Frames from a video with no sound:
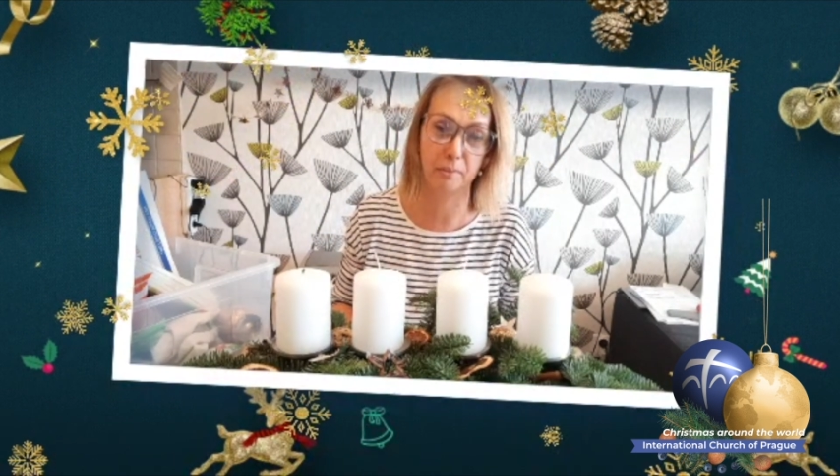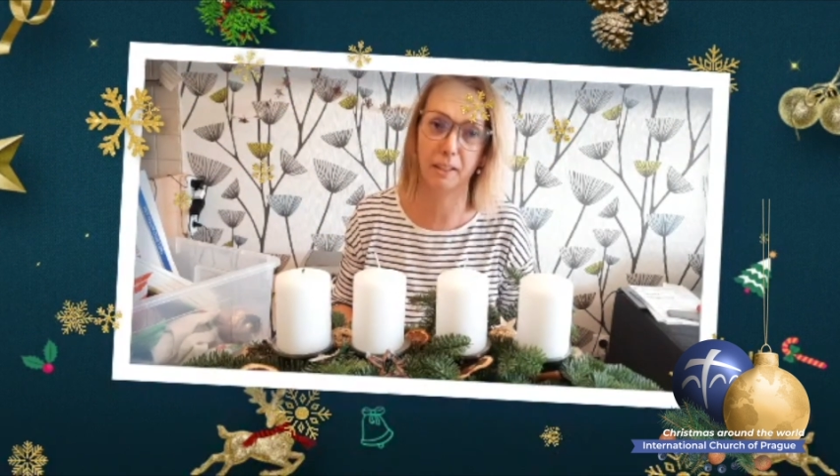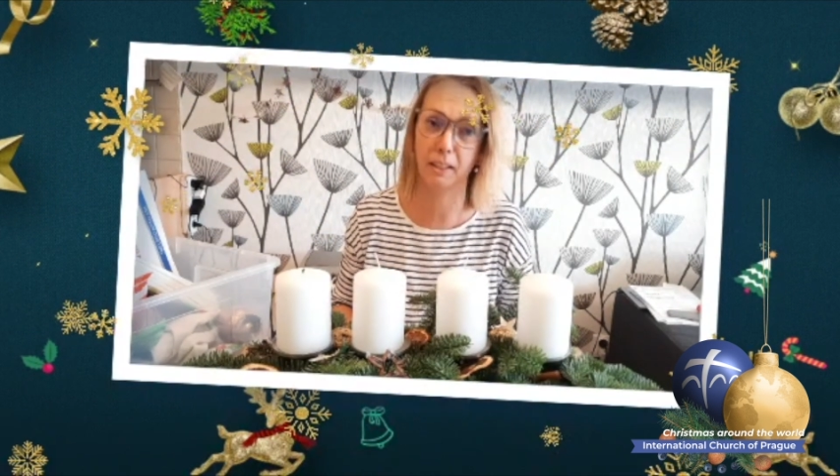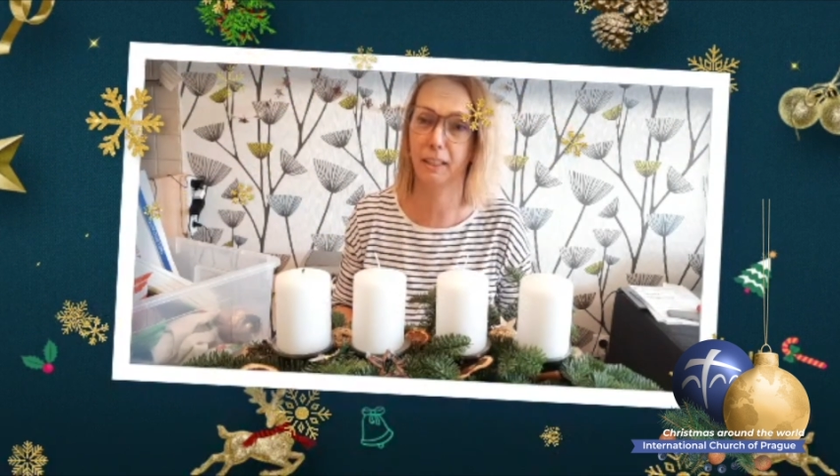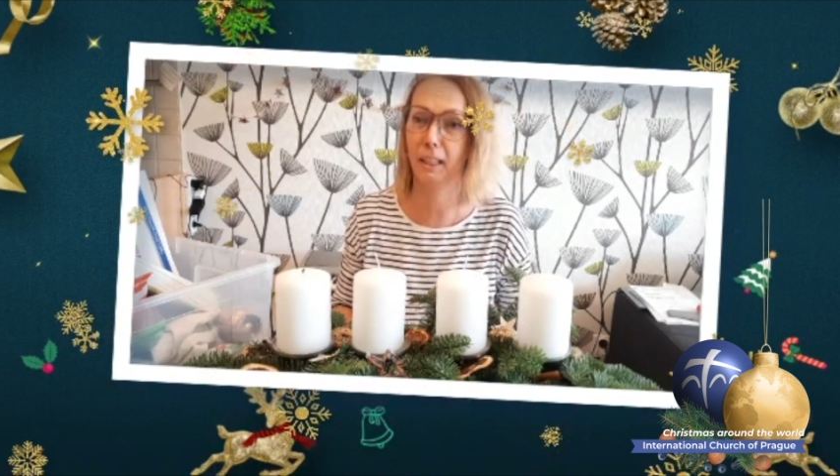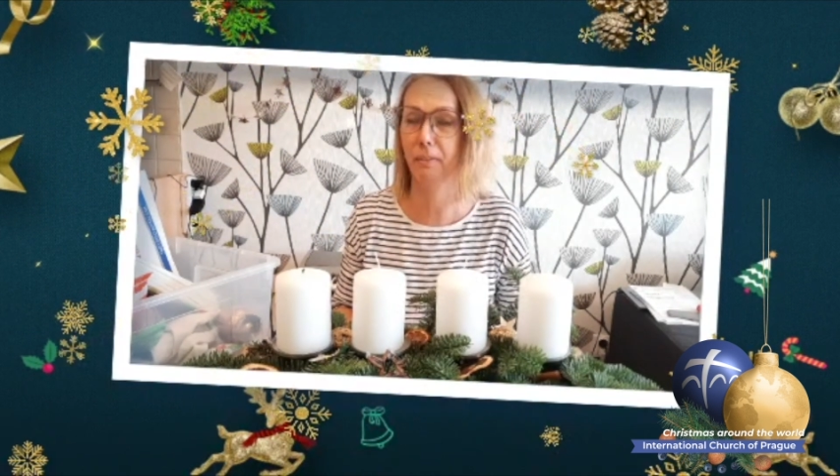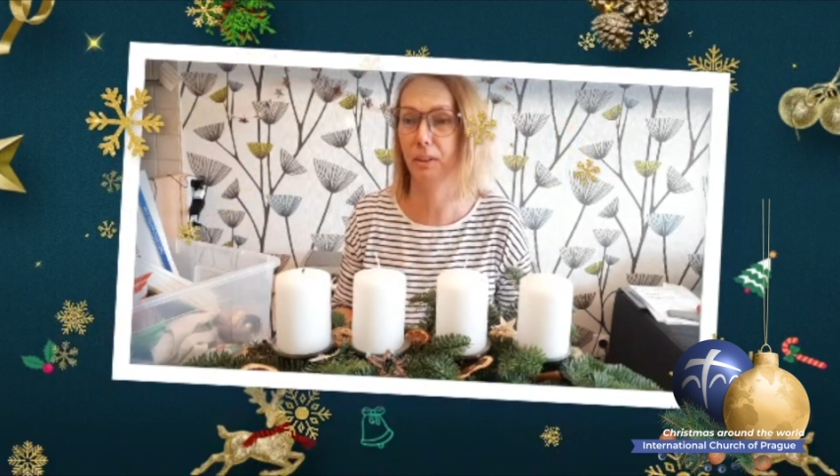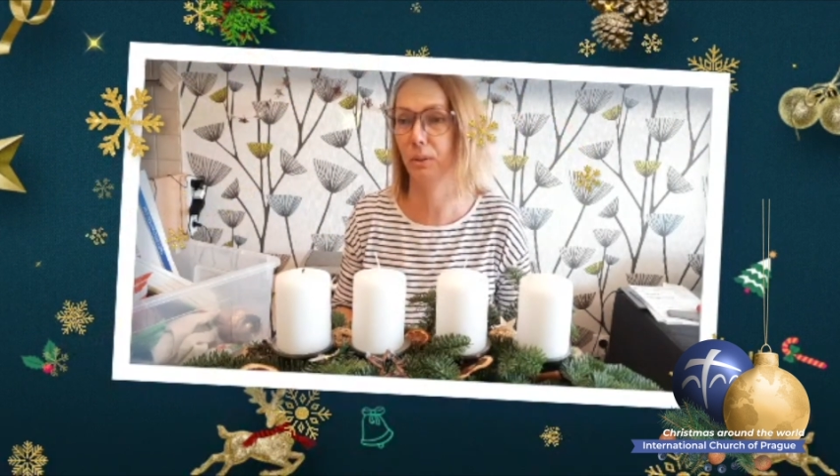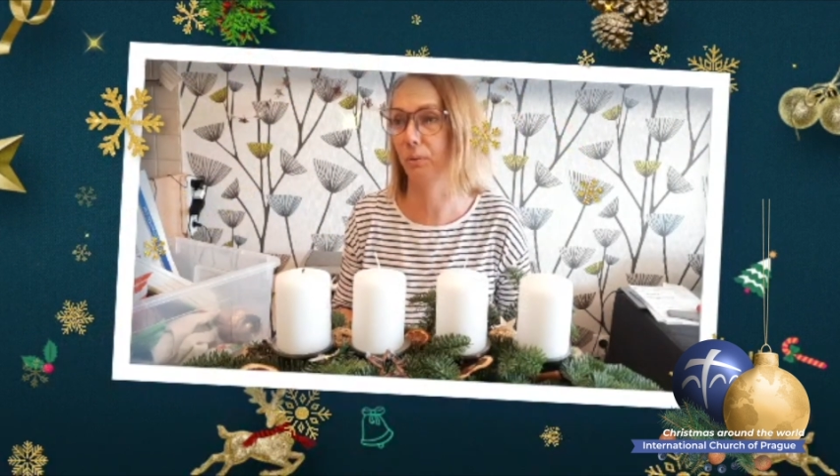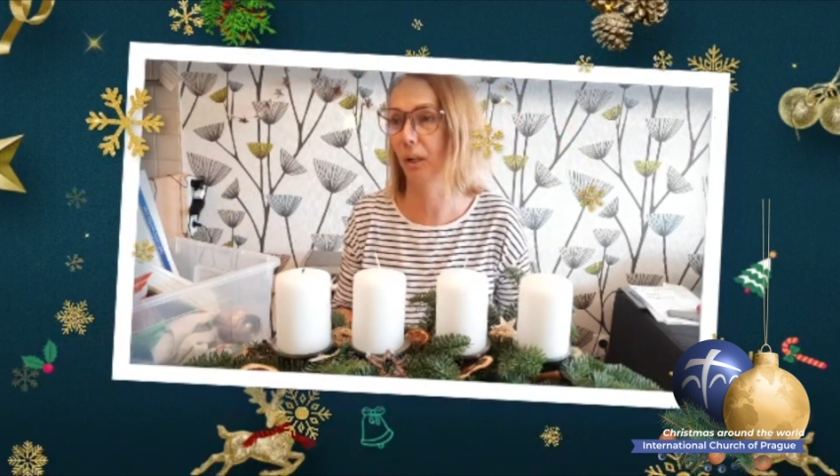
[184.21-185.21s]
we give
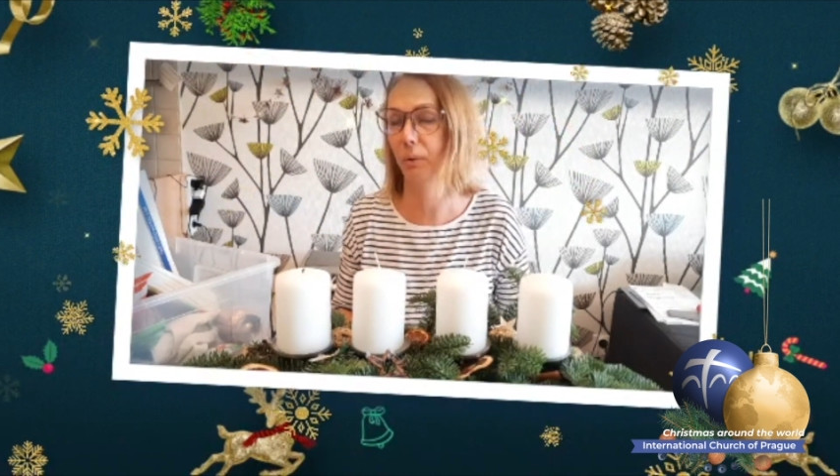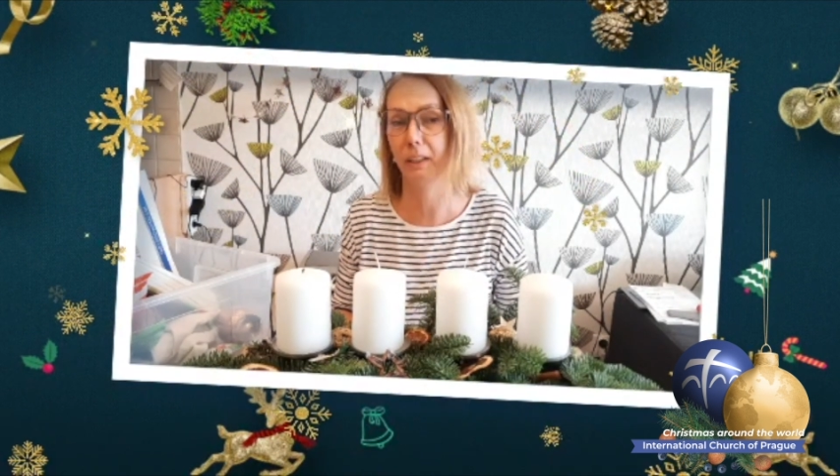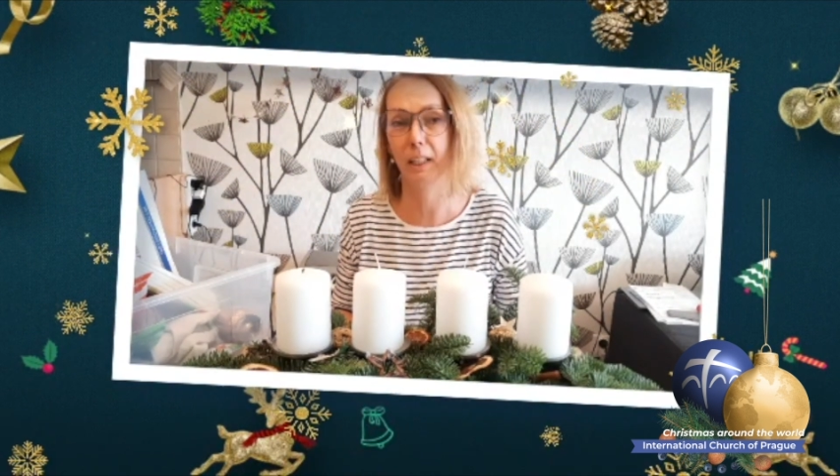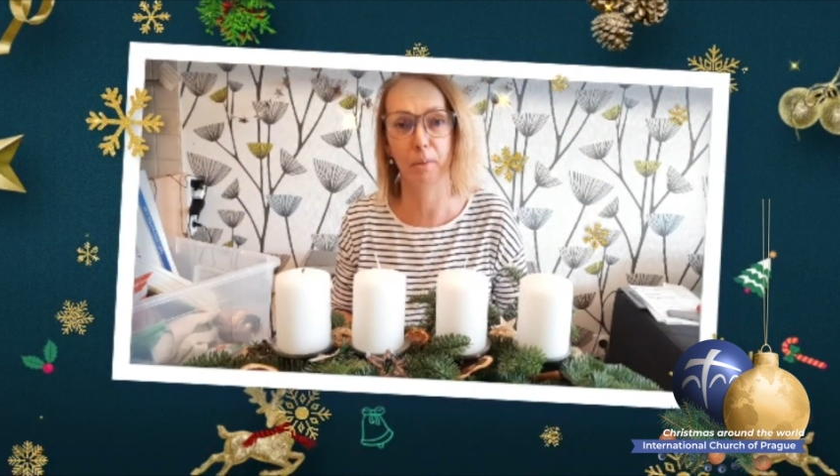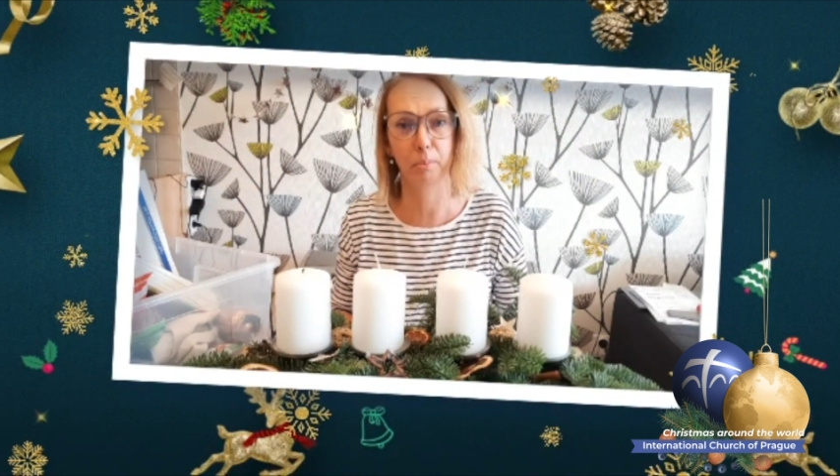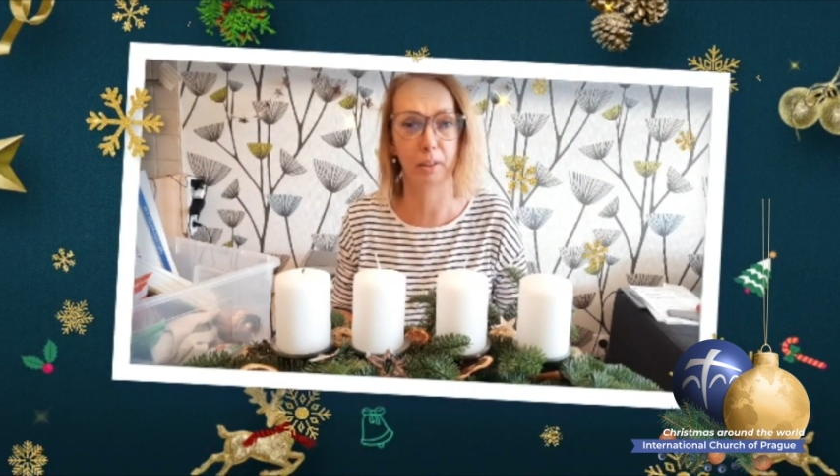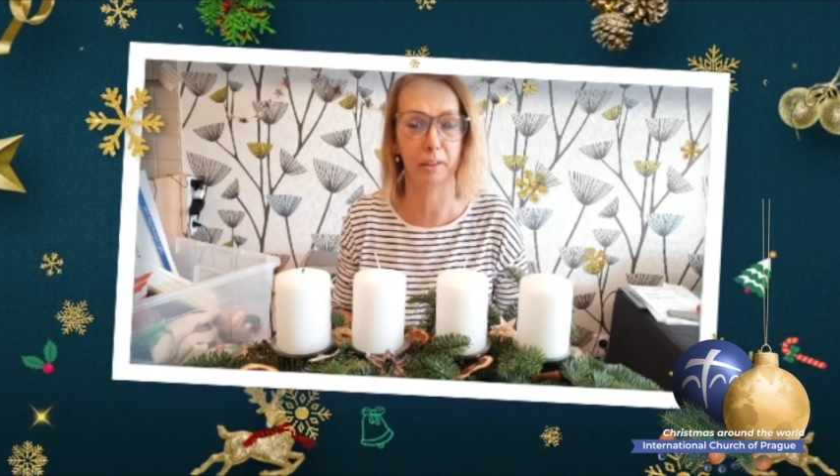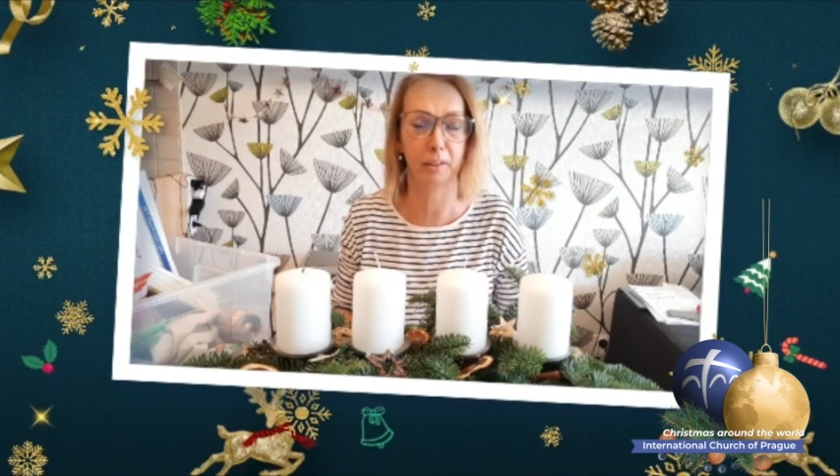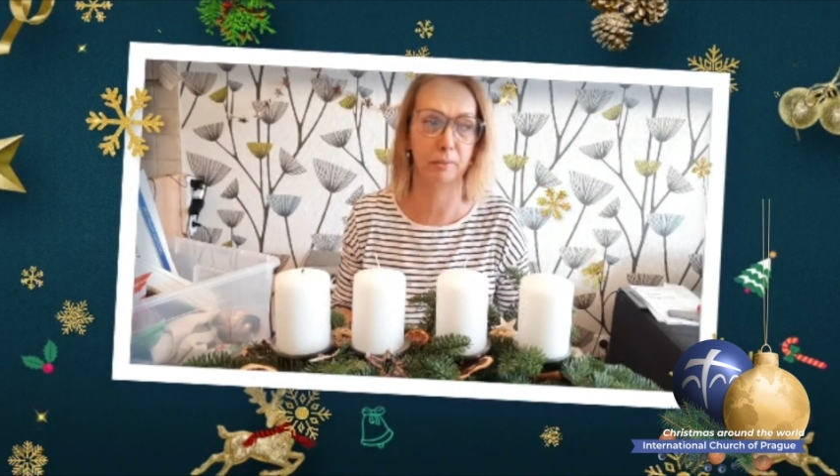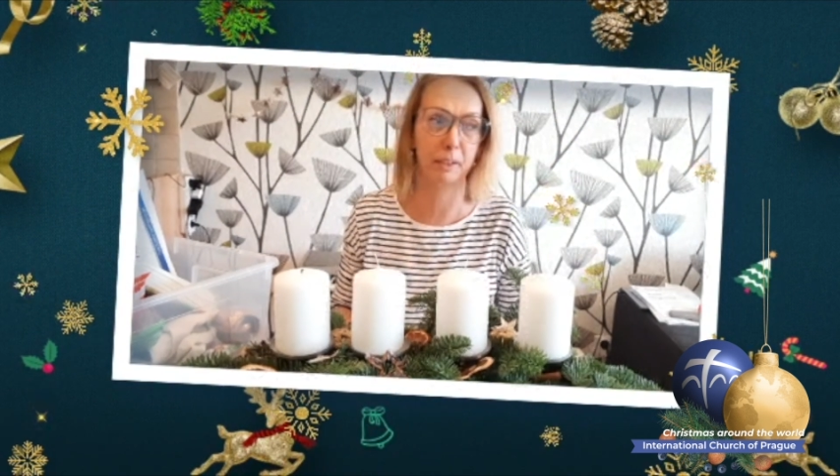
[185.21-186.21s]
it to our neighbors,